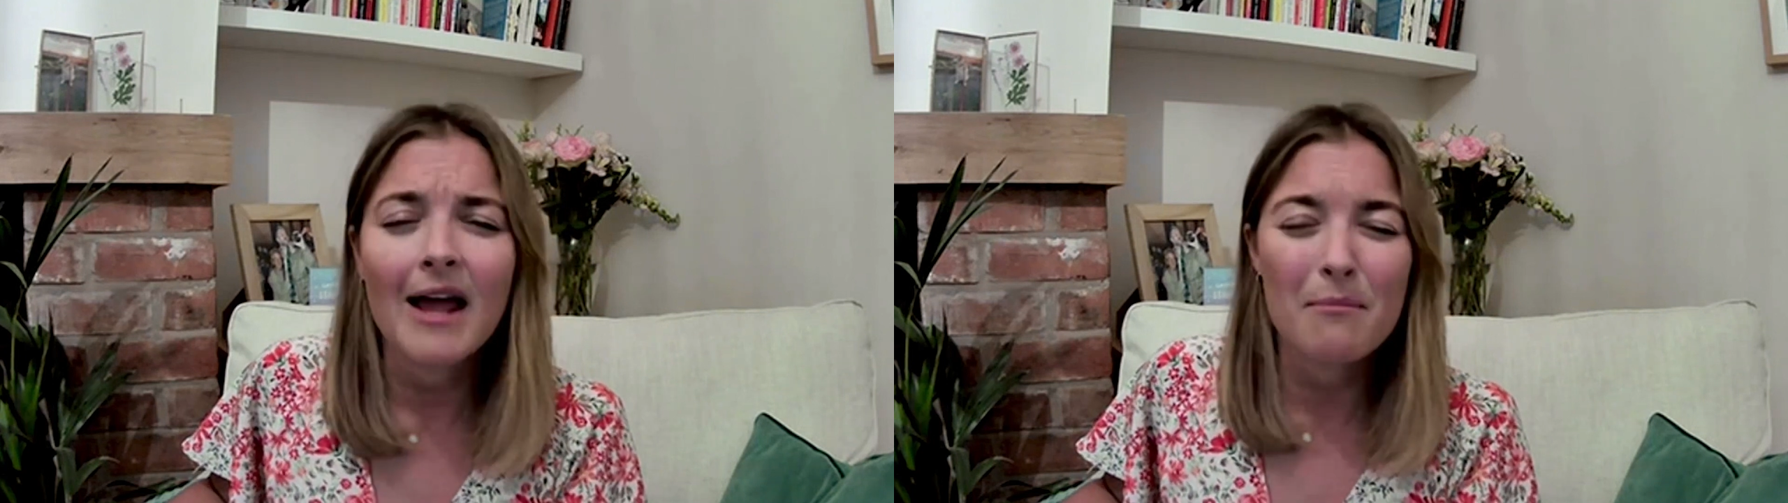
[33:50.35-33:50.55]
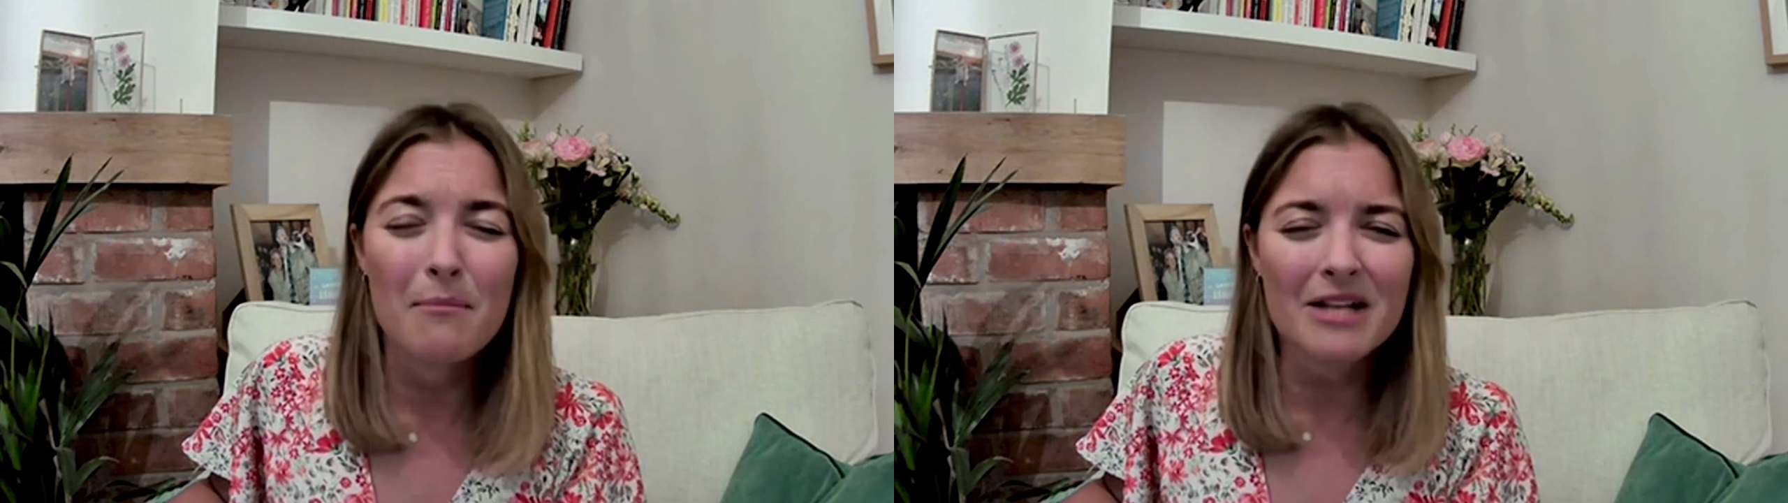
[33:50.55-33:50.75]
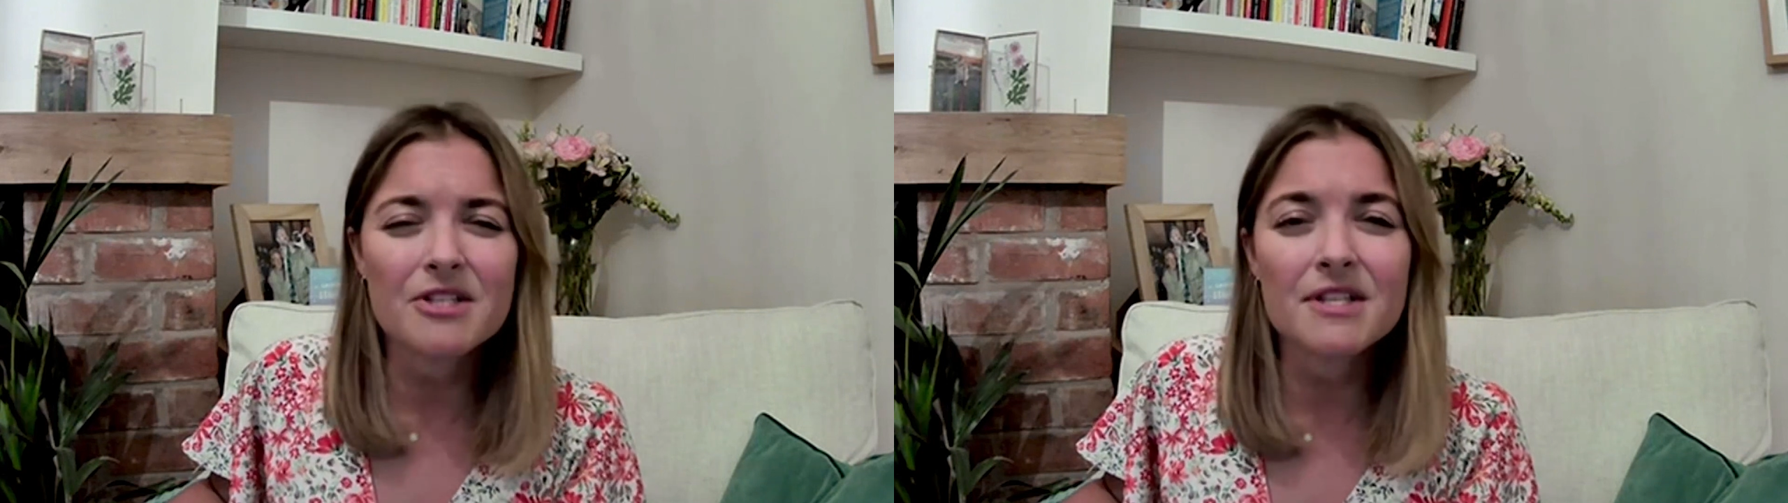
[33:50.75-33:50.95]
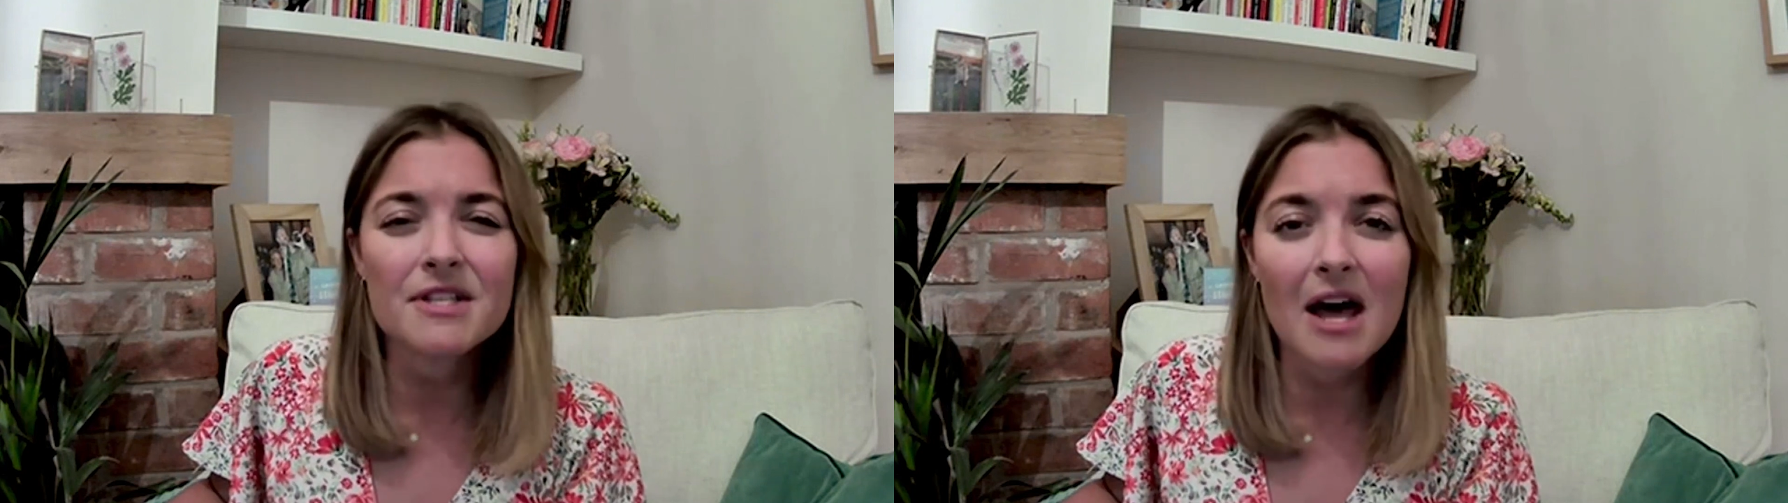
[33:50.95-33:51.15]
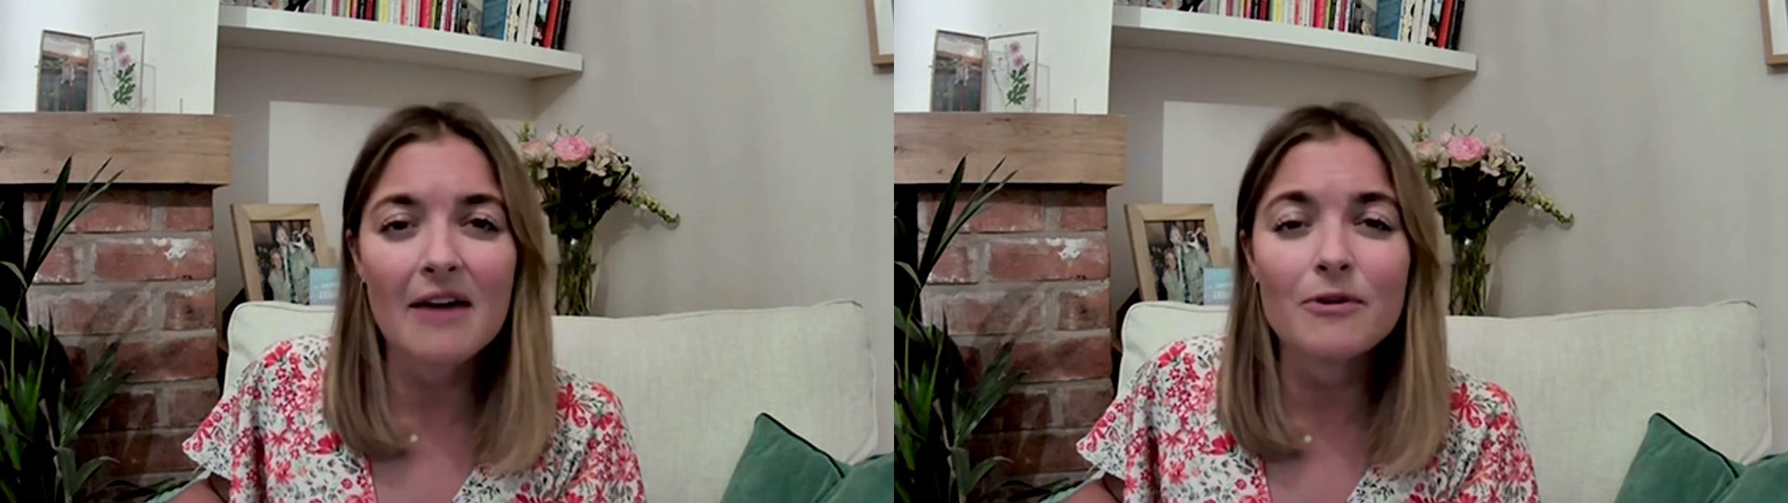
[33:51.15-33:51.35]
I
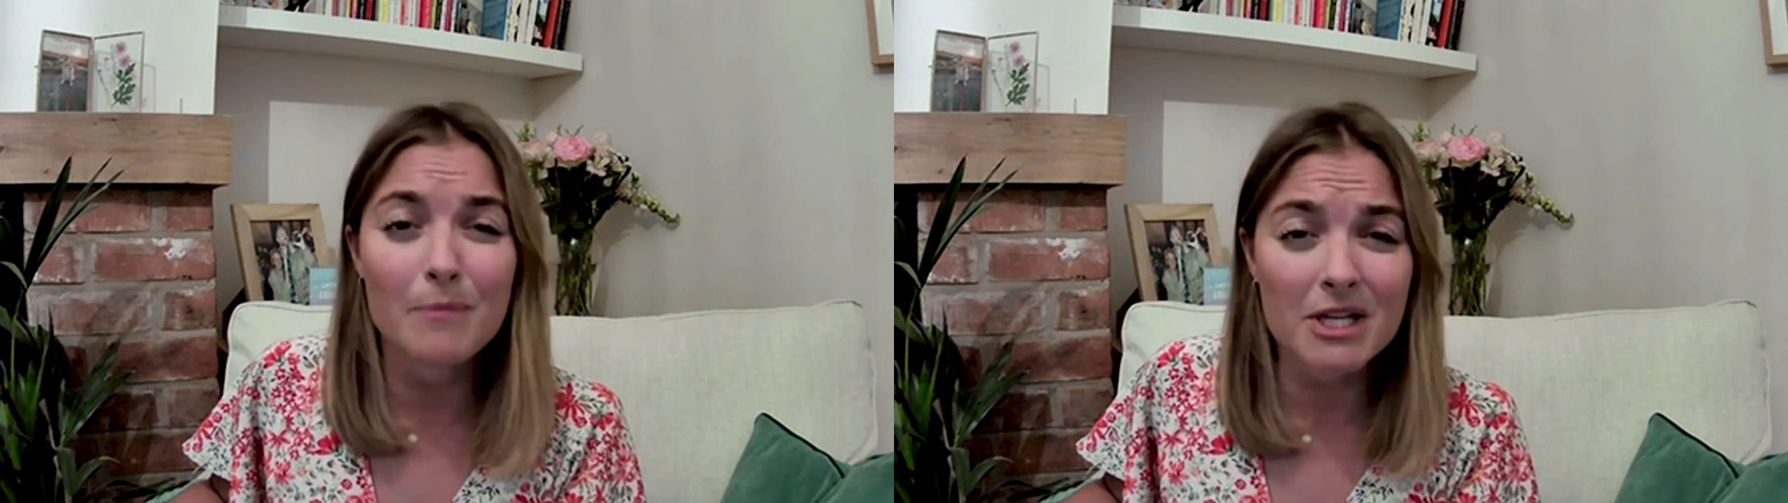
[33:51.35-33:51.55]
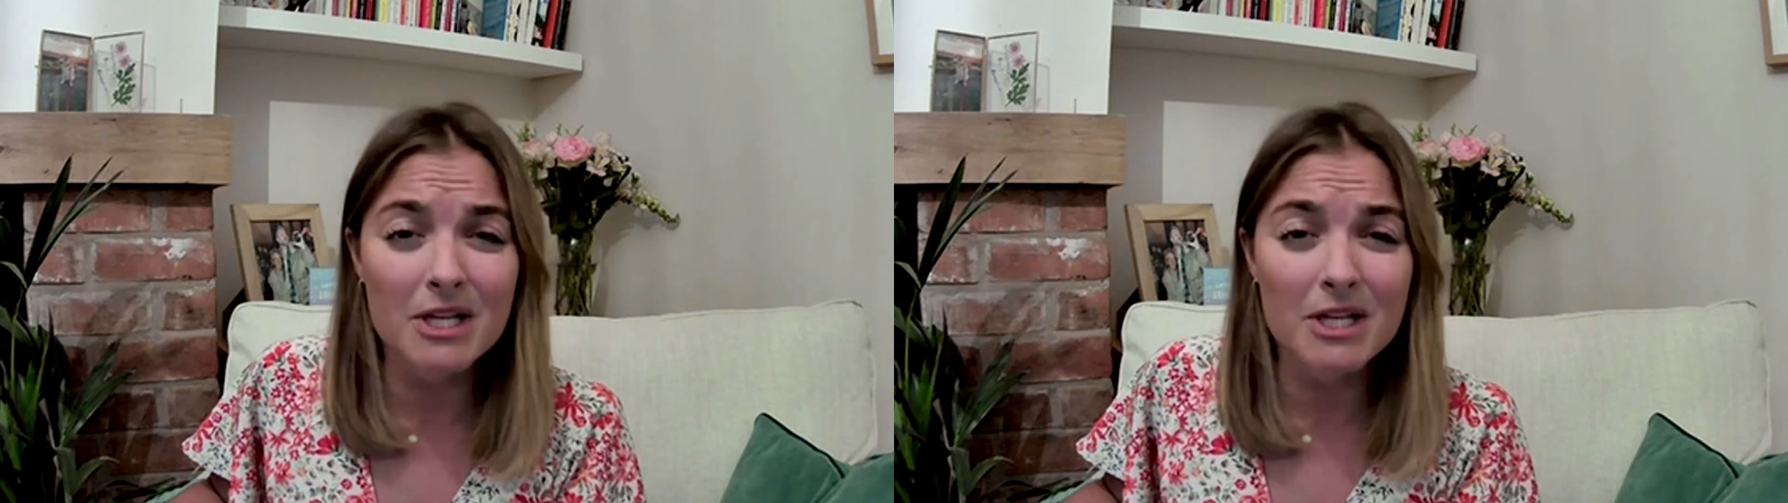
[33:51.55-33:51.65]
imagined a life with